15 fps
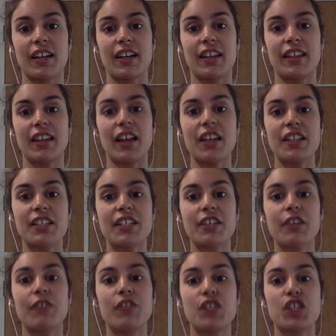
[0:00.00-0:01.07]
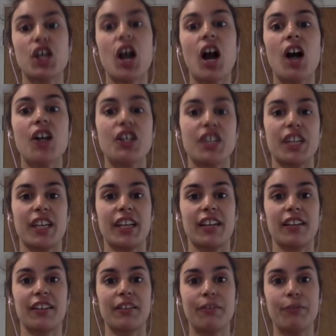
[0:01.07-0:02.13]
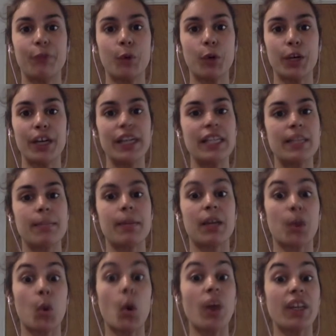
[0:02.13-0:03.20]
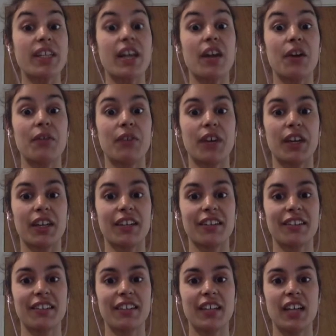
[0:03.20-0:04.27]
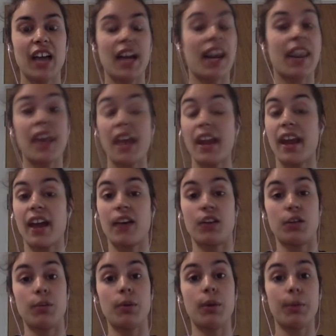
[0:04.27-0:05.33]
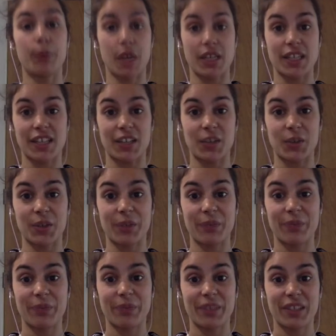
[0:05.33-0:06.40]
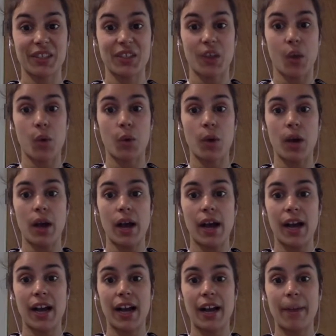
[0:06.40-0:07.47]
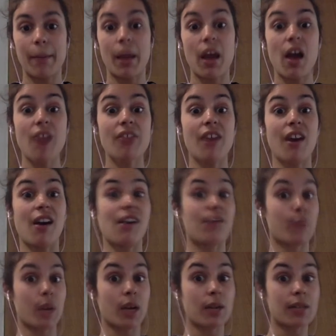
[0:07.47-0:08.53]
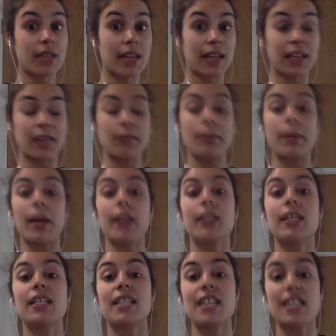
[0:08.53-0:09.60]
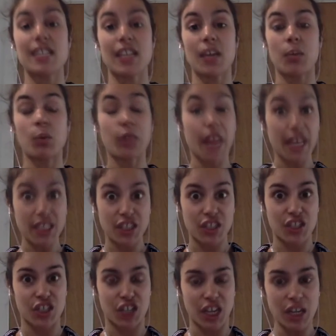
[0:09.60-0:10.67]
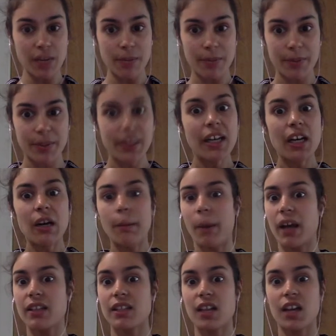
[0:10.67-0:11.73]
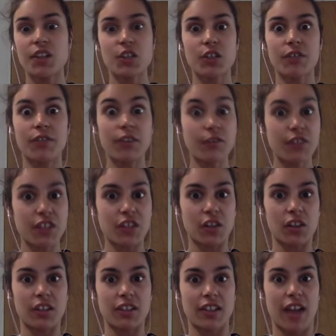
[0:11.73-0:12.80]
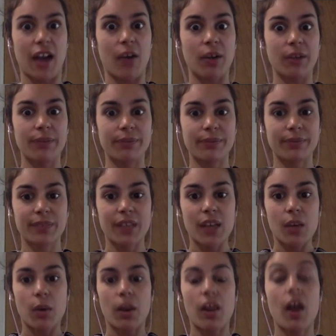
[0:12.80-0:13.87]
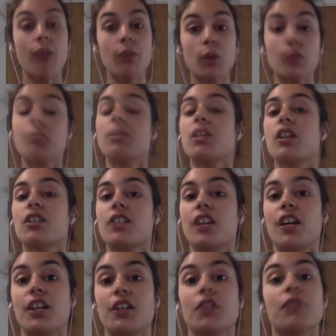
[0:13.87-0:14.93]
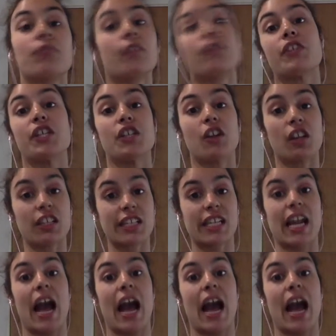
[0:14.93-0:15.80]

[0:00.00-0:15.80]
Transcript: the idea for charging for it has been quite terrifying. And then how do you put a price tag on it? So my other half, when I was telling him about this, he said, well, that's cheap. Mine's $150 an hour. Well, I'm not going to be charging $150 an